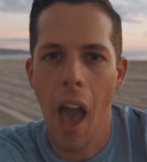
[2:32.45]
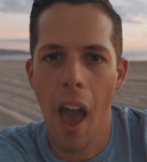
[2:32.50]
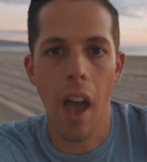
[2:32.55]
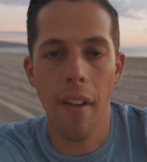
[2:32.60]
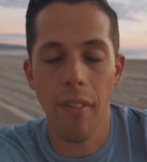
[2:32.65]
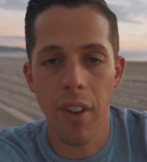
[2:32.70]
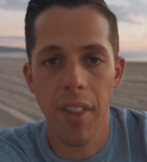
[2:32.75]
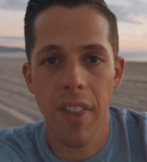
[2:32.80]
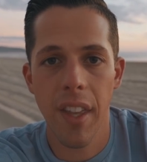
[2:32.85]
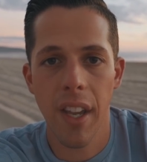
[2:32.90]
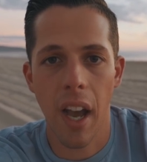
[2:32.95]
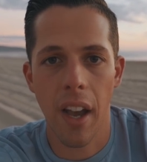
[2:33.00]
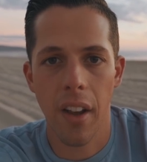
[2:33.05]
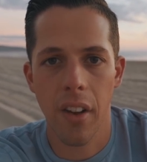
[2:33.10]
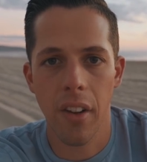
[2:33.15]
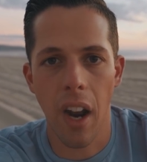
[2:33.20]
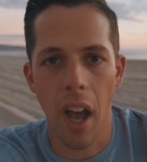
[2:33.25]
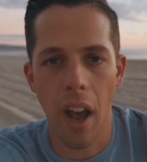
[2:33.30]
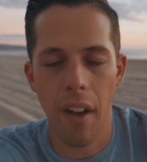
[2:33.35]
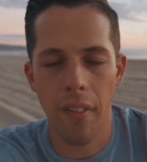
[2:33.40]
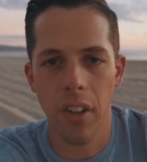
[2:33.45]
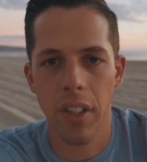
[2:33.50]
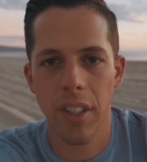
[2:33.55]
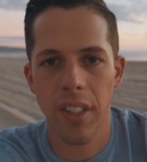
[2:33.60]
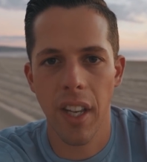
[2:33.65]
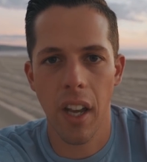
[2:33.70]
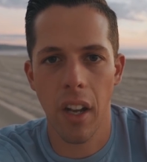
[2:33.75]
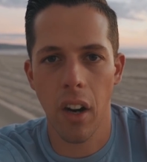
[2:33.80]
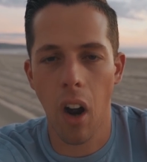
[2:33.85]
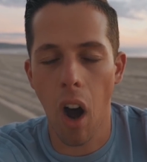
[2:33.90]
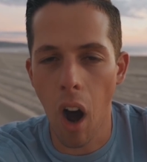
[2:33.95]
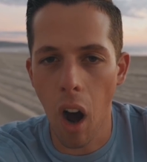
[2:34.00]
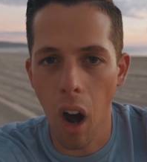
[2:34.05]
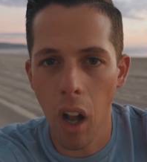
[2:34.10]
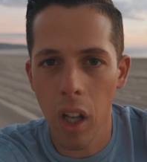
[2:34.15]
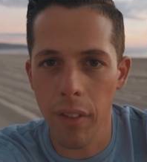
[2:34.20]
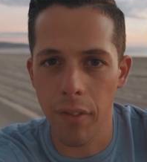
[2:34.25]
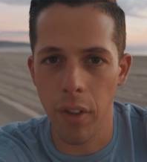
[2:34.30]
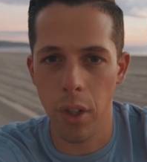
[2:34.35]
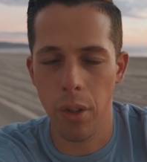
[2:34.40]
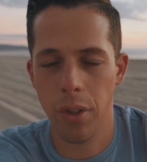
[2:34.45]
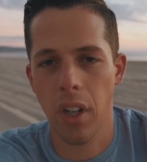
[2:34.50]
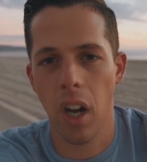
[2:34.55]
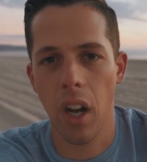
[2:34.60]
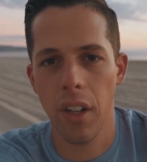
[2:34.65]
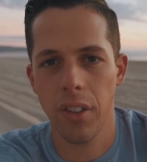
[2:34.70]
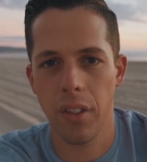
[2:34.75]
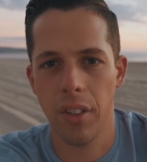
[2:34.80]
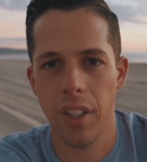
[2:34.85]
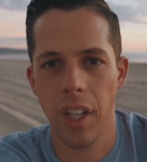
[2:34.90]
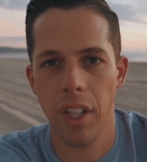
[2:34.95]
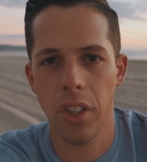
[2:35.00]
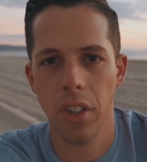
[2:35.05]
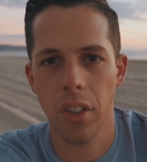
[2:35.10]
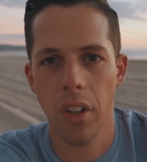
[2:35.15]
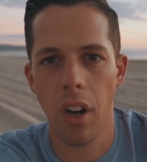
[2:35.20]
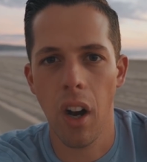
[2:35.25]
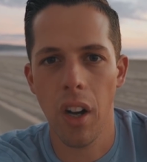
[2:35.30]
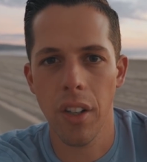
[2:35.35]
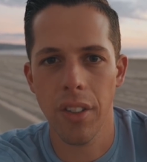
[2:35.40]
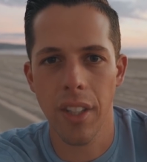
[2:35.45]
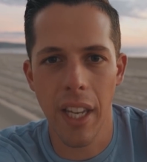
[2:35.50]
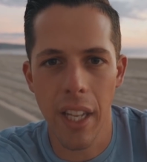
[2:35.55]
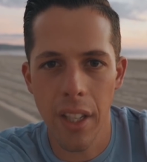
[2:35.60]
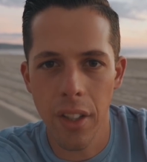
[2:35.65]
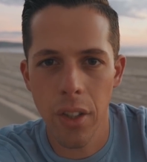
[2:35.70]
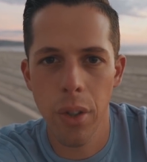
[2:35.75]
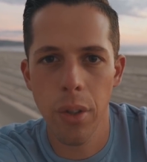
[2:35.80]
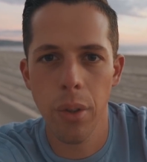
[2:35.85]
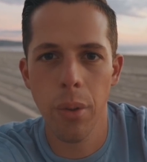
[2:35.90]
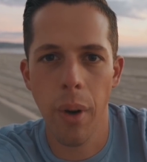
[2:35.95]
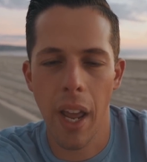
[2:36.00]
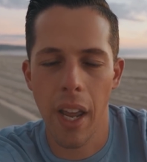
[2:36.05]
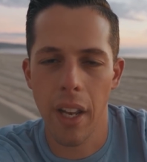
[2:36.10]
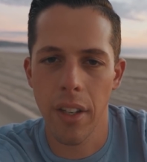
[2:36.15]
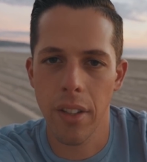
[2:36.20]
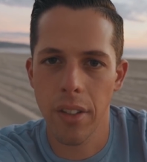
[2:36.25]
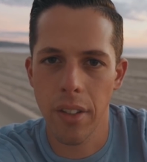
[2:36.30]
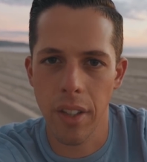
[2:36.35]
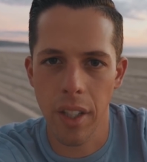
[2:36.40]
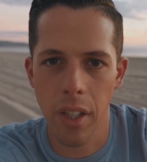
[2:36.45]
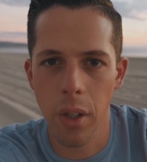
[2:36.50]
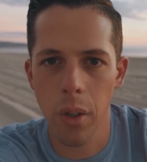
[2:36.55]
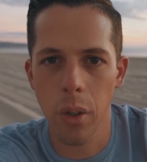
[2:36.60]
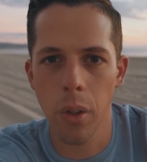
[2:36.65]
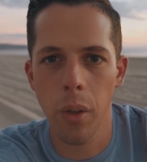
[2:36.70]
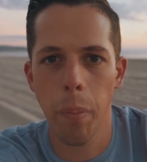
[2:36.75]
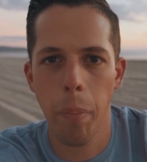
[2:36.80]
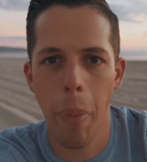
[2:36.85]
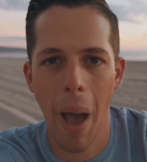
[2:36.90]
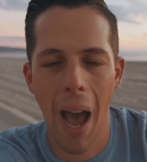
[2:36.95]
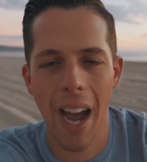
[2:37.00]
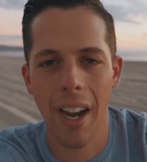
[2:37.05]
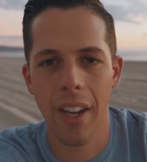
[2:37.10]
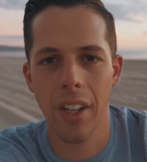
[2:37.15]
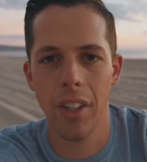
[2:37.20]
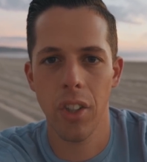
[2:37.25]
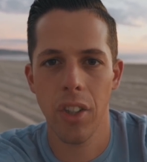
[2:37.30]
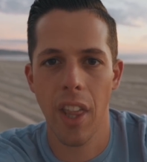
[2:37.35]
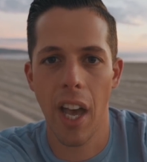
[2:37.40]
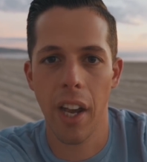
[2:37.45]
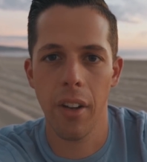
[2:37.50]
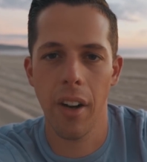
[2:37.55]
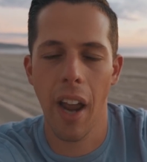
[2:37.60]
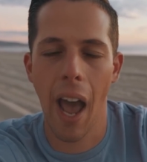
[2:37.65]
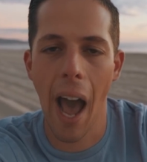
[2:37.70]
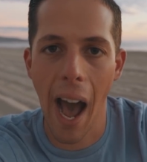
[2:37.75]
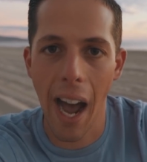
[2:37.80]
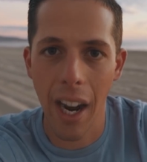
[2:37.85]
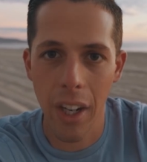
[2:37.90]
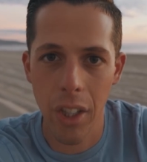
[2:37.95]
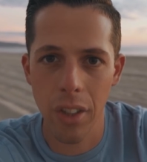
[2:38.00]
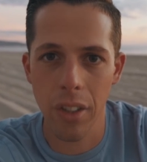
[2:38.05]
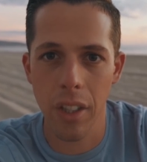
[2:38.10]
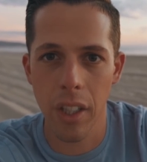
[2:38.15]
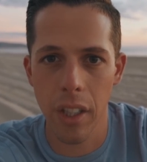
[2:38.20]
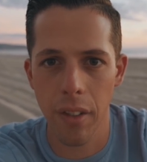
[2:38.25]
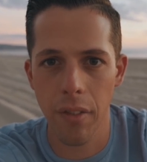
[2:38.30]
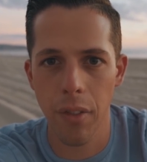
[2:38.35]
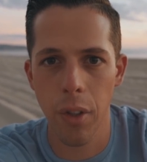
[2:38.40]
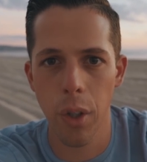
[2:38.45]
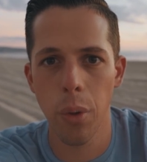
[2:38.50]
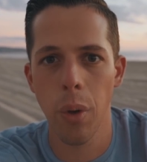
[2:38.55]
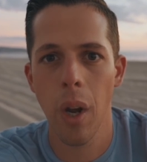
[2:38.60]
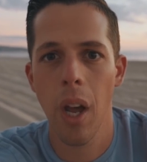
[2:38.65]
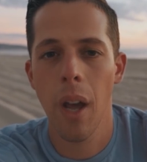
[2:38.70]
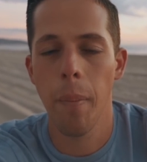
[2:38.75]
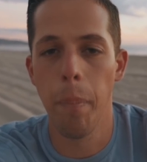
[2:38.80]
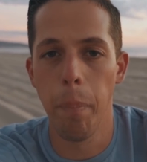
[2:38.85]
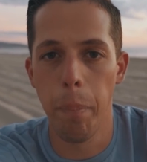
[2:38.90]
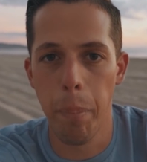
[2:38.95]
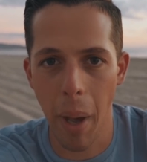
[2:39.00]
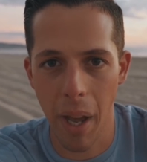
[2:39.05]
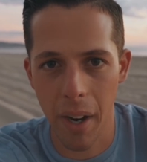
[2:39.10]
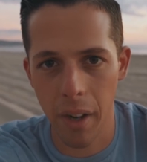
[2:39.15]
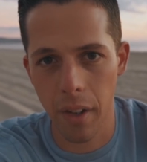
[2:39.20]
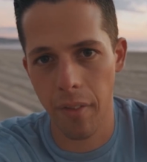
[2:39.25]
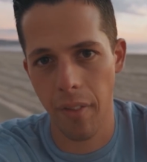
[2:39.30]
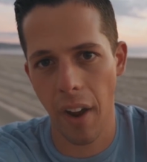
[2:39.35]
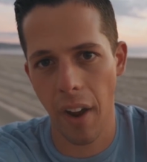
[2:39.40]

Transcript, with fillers: everything I could ever say on all of those consultation calls into a single package that could actually give you better